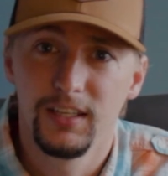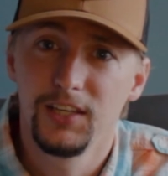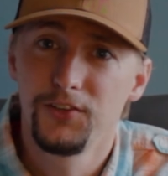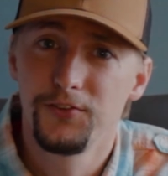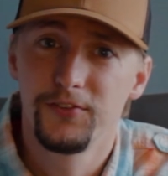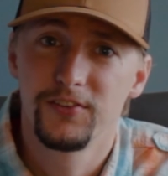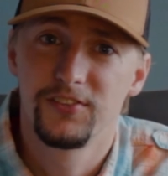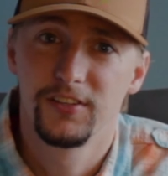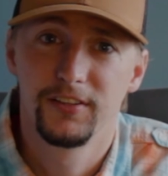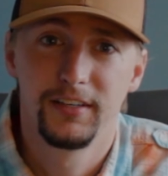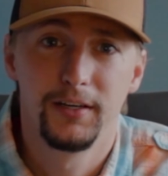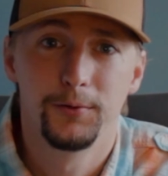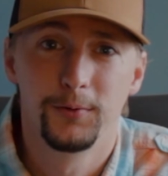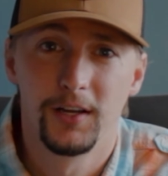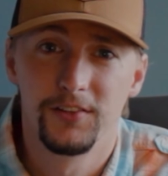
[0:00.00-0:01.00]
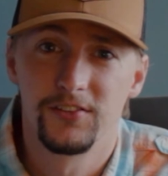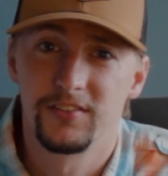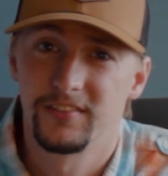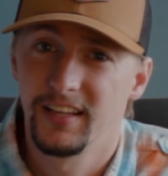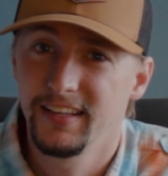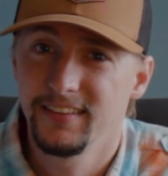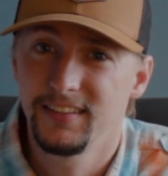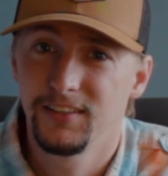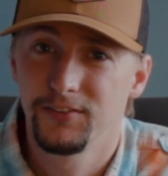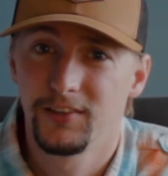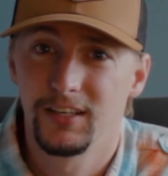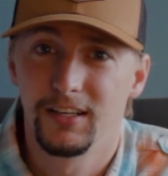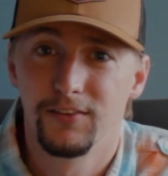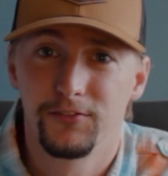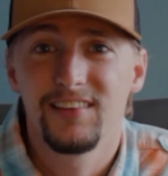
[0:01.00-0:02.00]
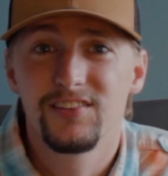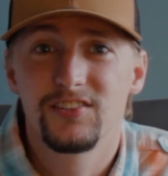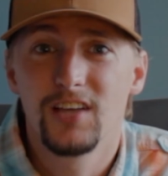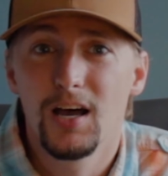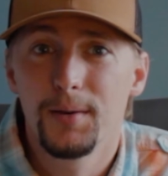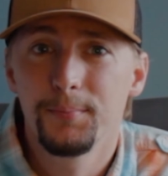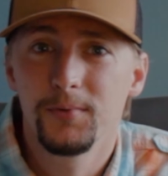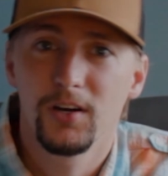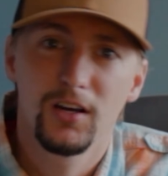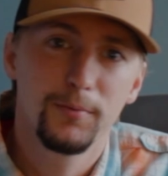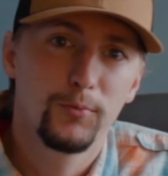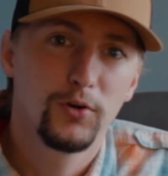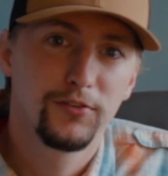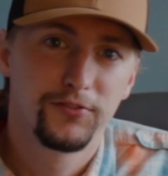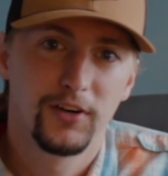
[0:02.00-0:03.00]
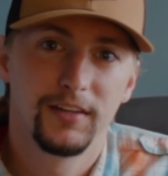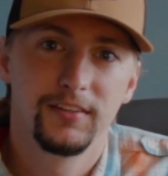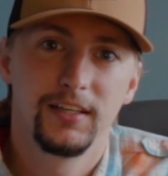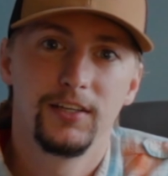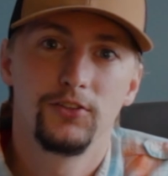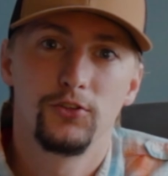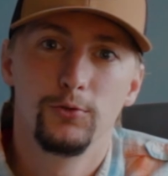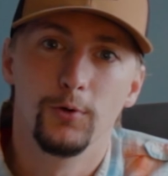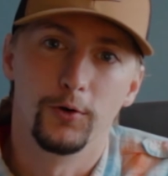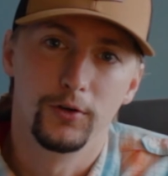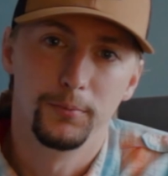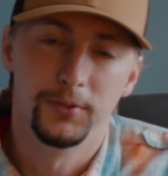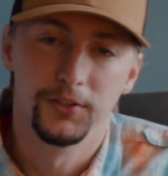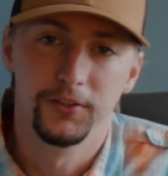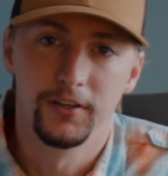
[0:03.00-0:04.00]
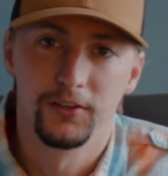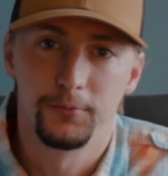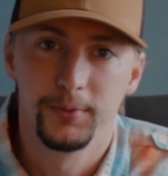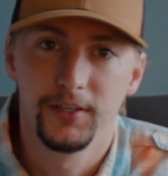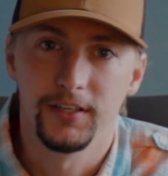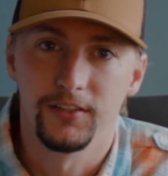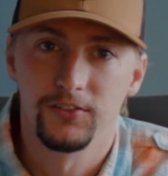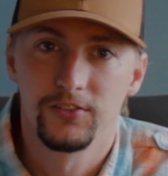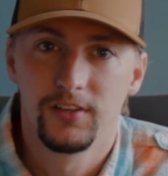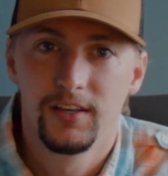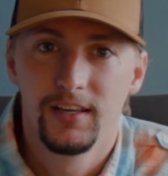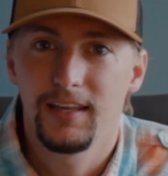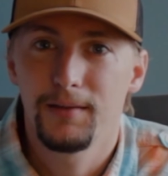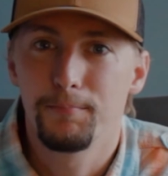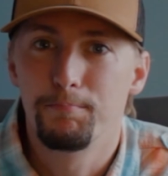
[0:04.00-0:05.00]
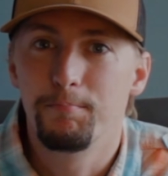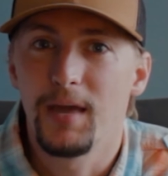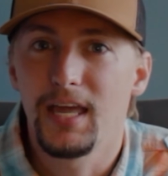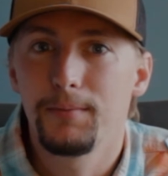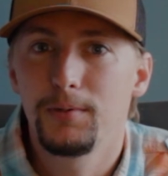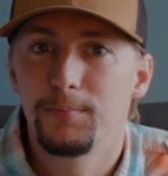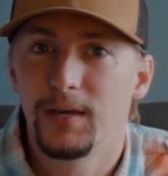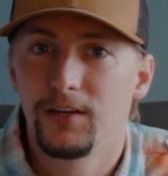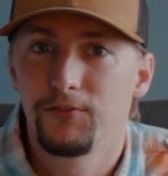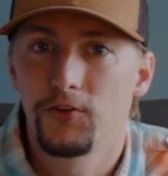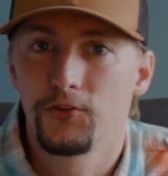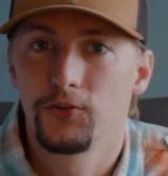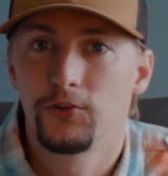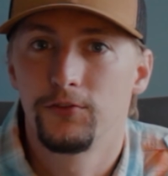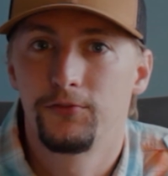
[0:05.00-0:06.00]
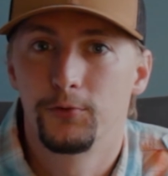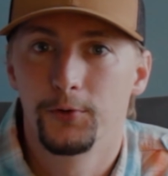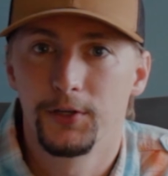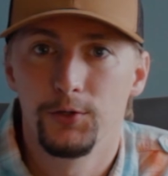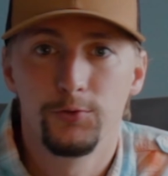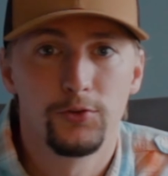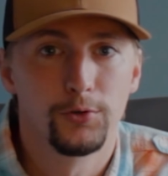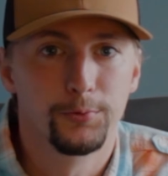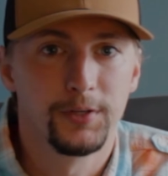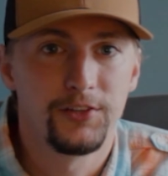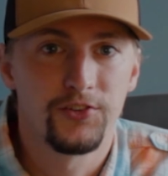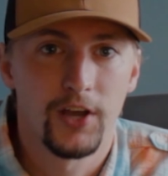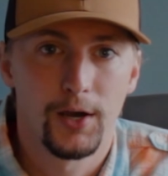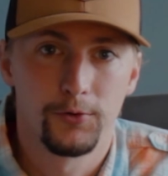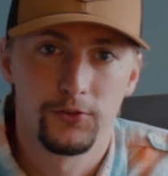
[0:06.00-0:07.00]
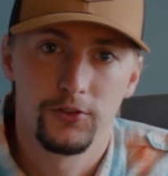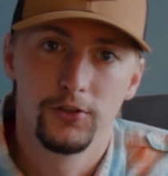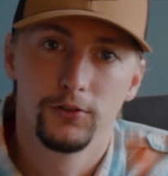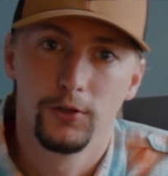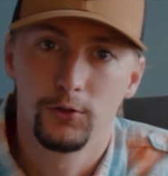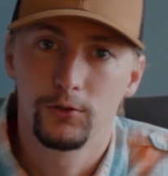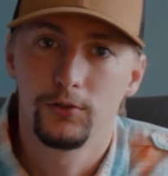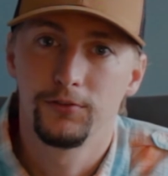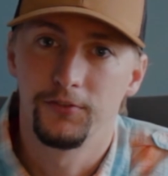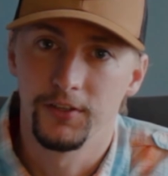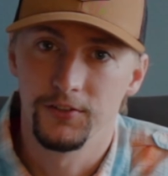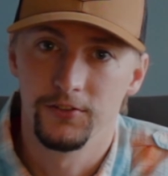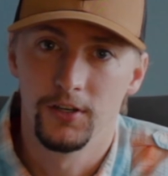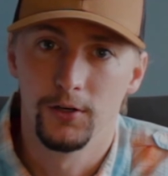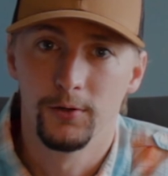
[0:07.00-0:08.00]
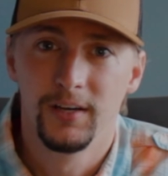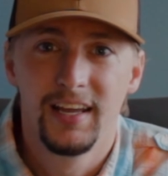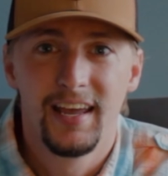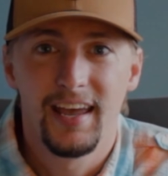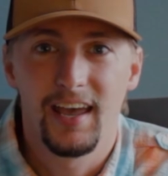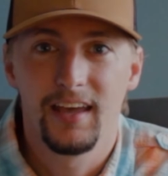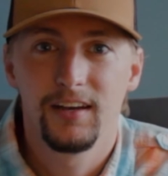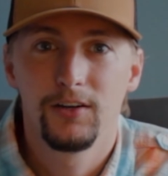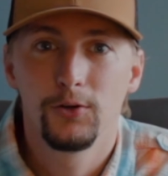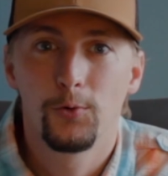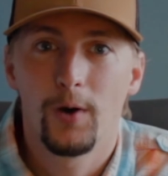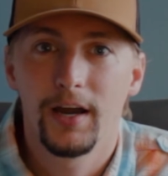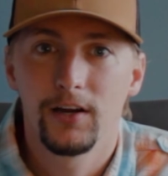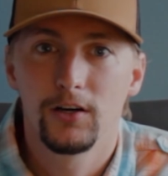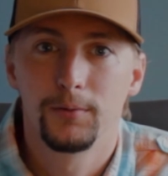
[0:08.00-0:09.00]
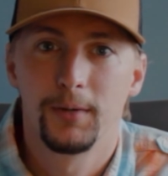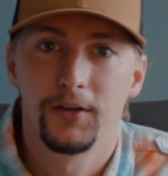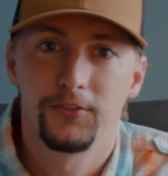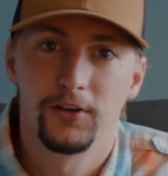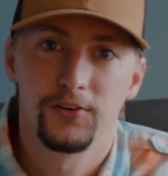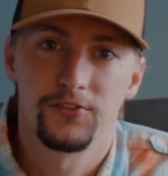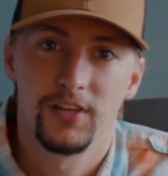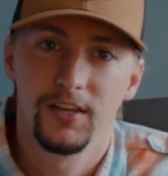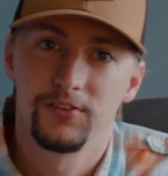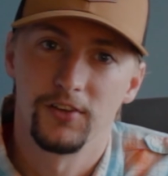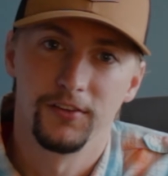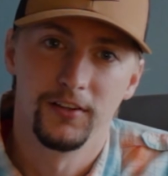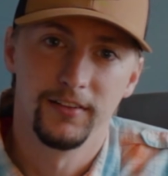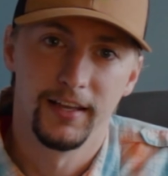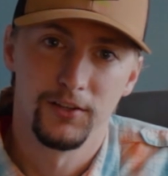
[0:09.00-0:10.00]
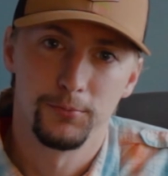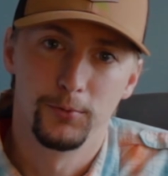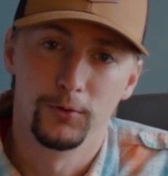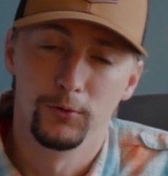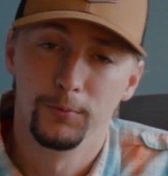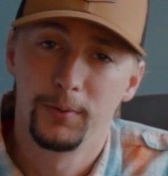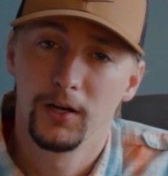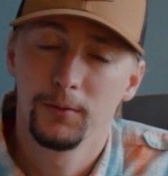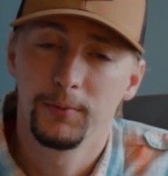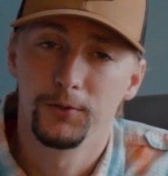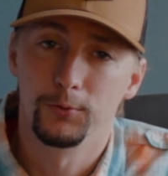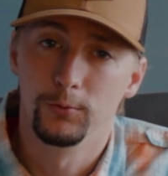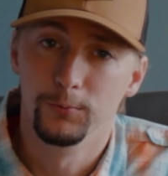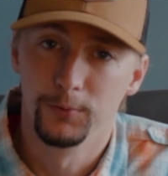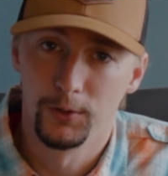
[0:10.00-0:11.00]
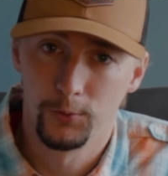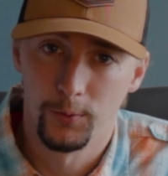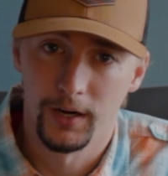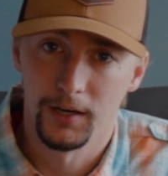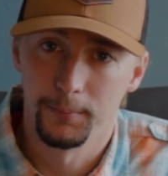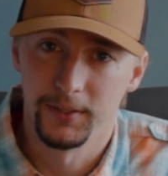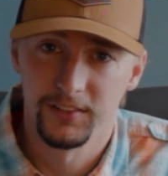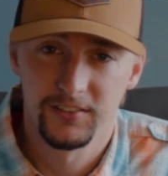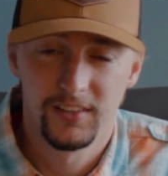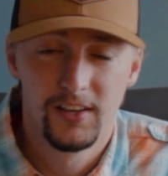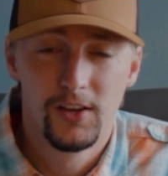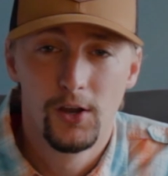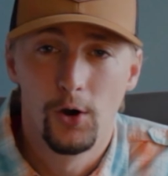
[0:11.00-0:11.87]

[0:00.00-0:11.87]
Each facility runs slightly different, and some are more friendly to owner-builder experience. It may be beneficial for you to reach out to your local FSDO and inquire about their stance on the Light Sport Repairman requirements.